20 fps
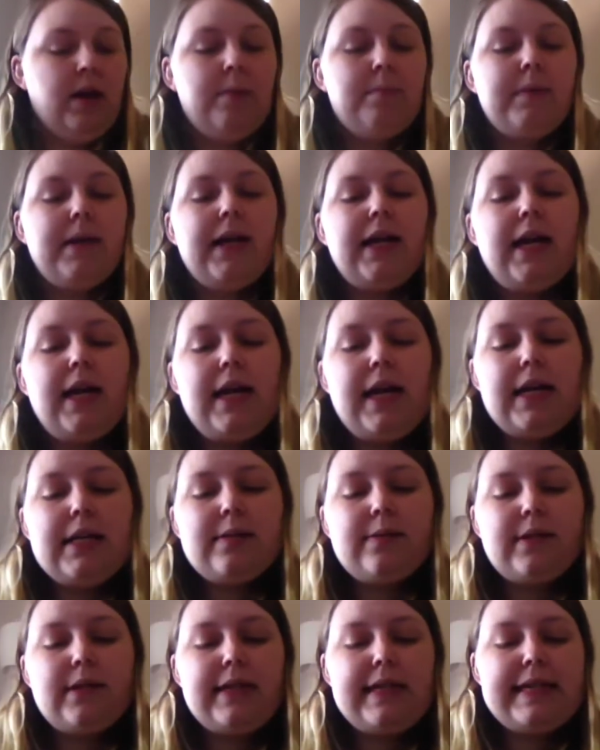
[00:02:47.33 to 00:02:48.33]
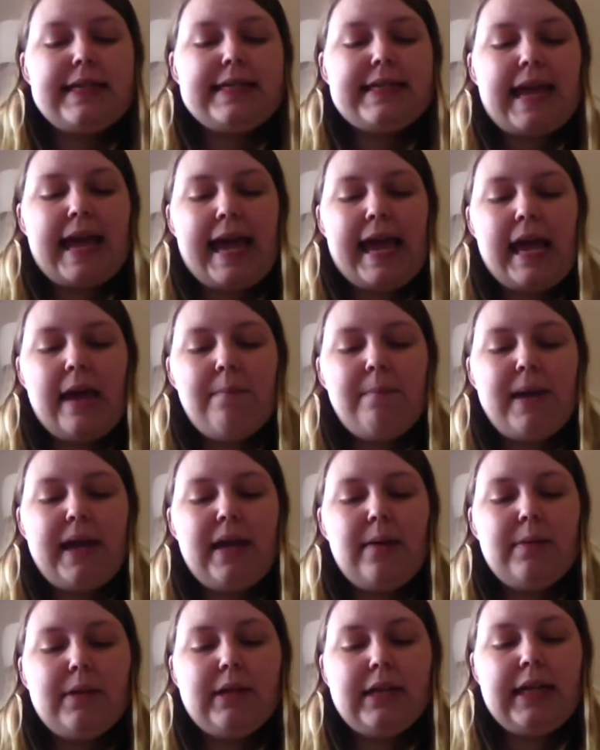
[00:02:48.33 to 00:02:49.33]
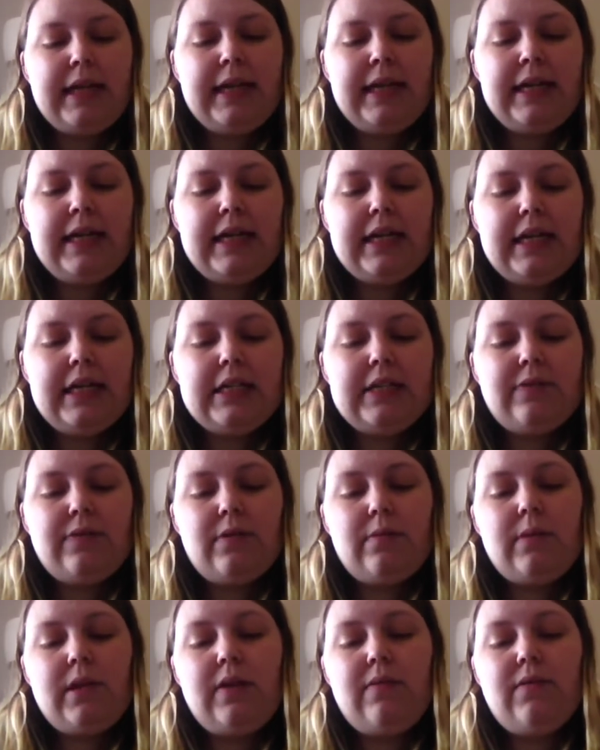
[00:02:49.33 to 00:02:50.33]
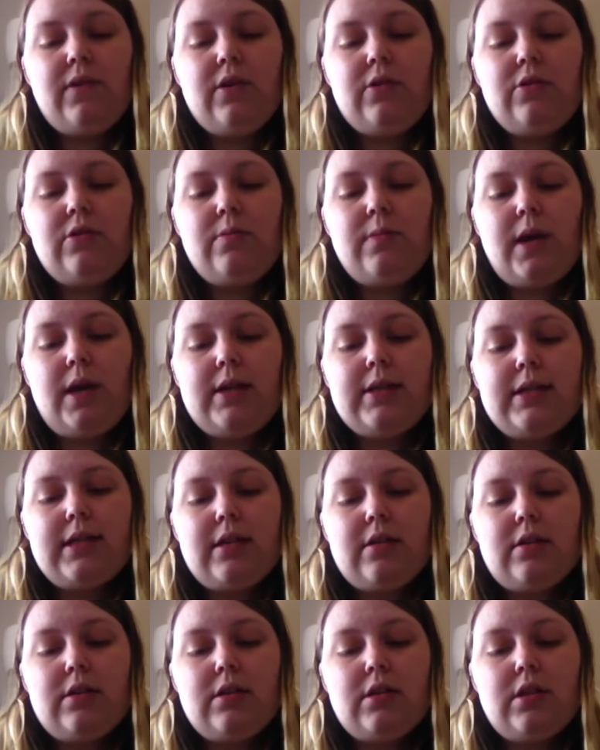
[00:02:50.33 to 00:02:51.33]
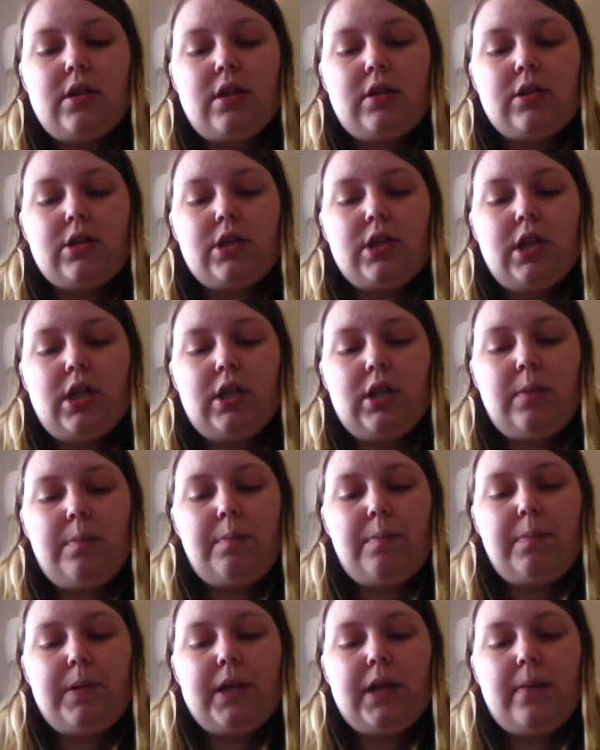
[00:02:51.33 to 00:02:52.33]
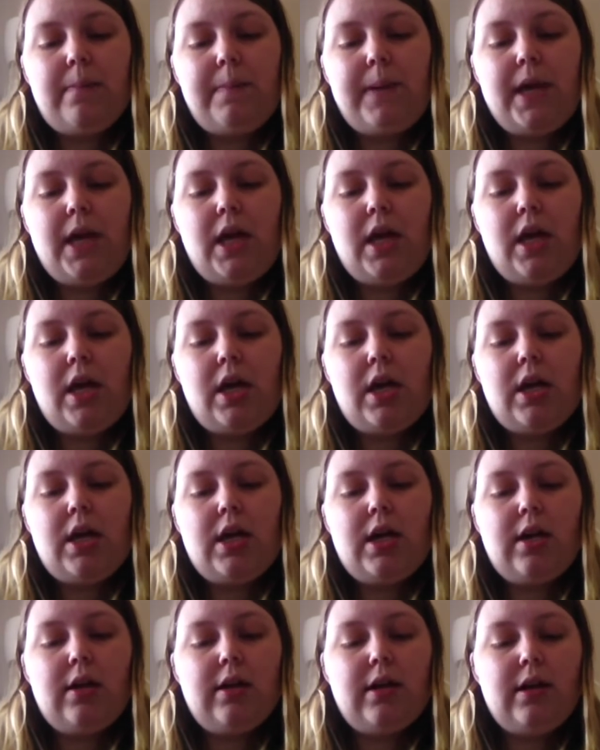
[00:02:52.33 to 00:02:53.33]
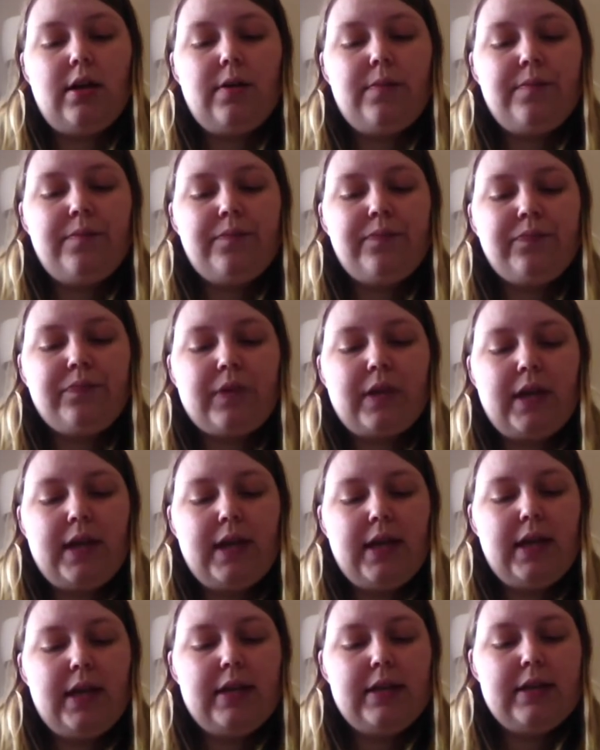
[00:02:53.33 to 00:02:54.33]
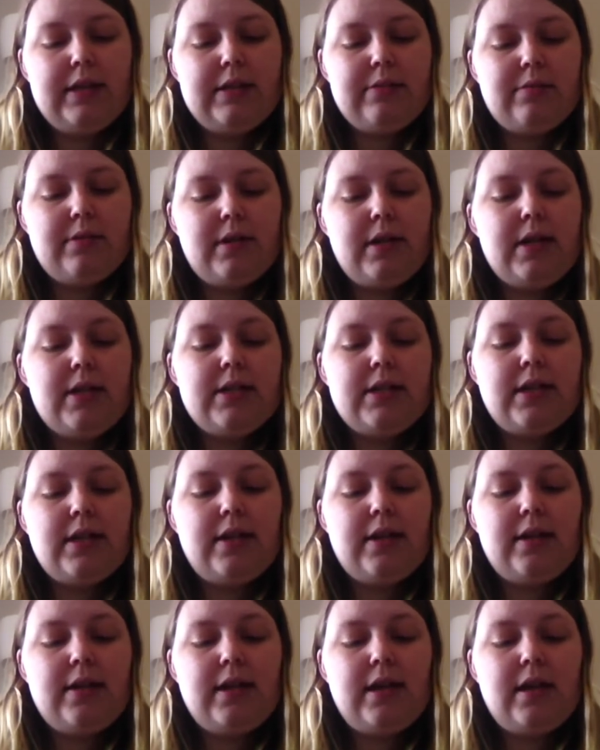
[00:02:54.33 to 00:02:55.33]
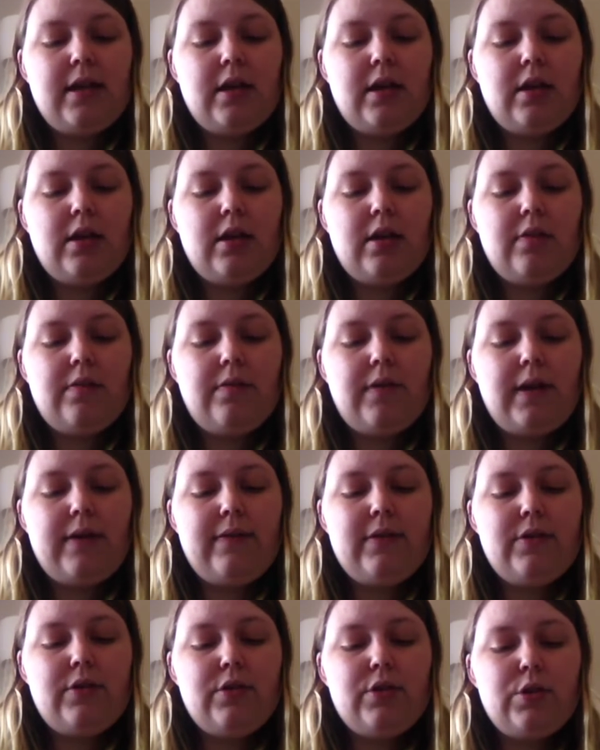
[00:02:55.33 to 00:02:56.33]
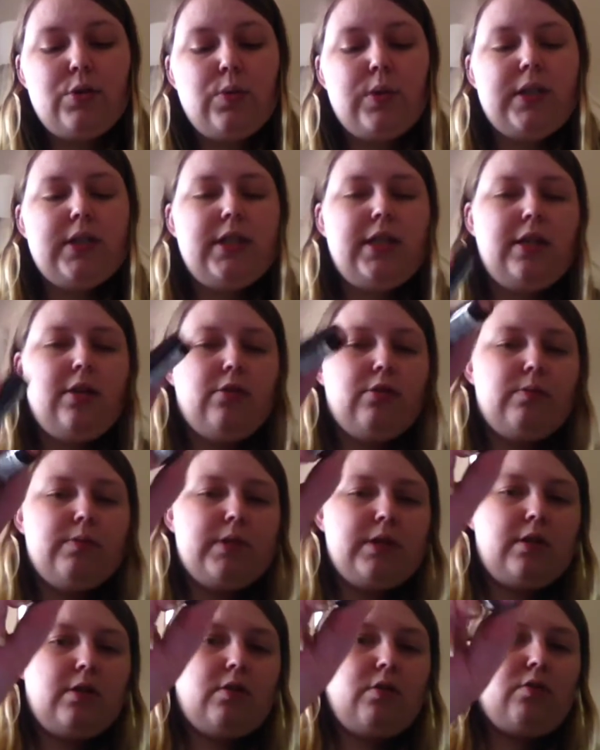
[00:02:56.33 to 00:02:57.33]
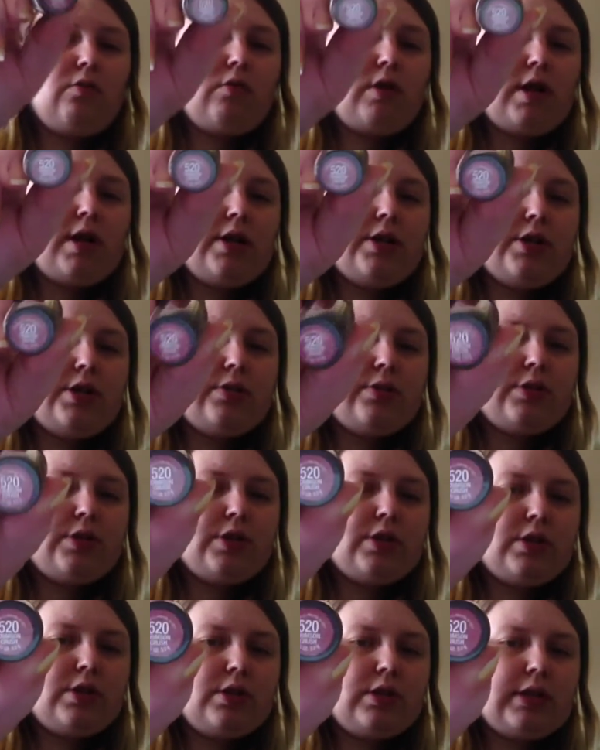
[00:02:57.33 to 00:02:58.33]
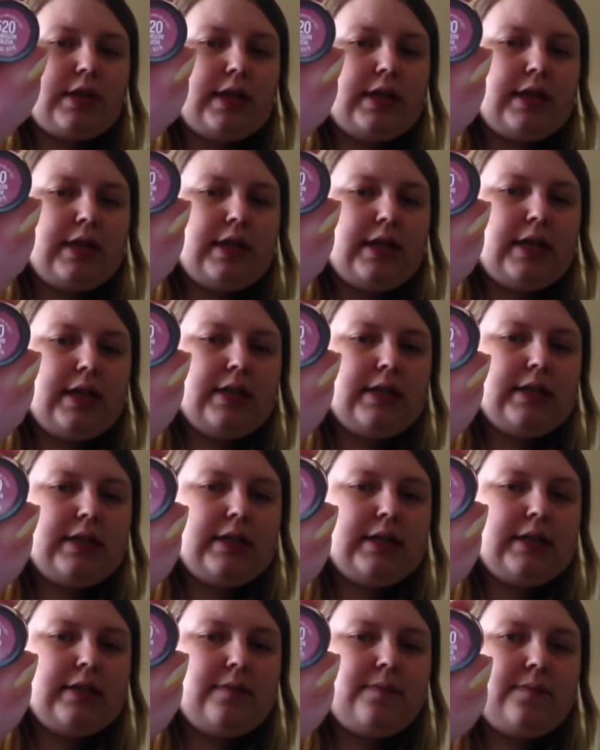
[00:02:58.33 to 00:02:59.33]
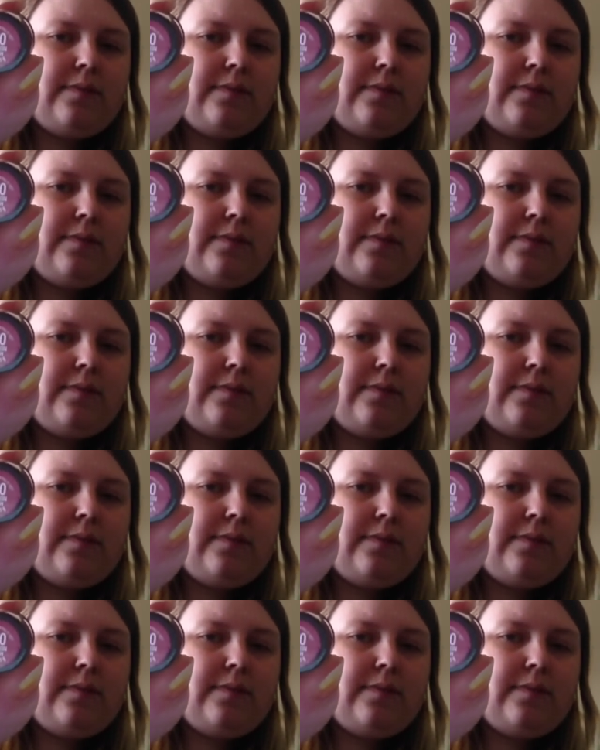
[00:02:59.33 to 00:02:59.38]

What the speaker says: My next one is a Maybelline. It is from the Volume XL Seduction Lip Plumping Color. And this one is in the color 520 Crimson Crush, which just looks like this.